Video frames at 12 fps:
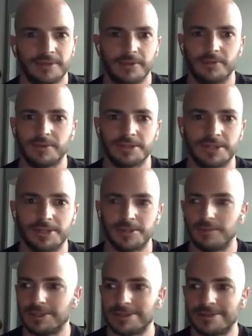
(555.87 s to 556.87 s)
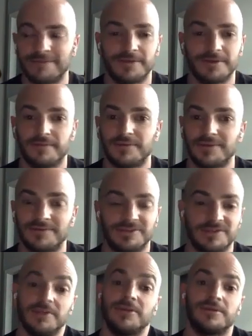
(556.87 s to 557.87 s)
they were teaching me stuff I'd never even
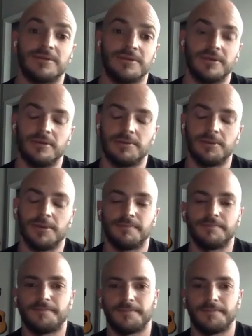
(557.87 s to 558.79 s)
seen, you know what I mean?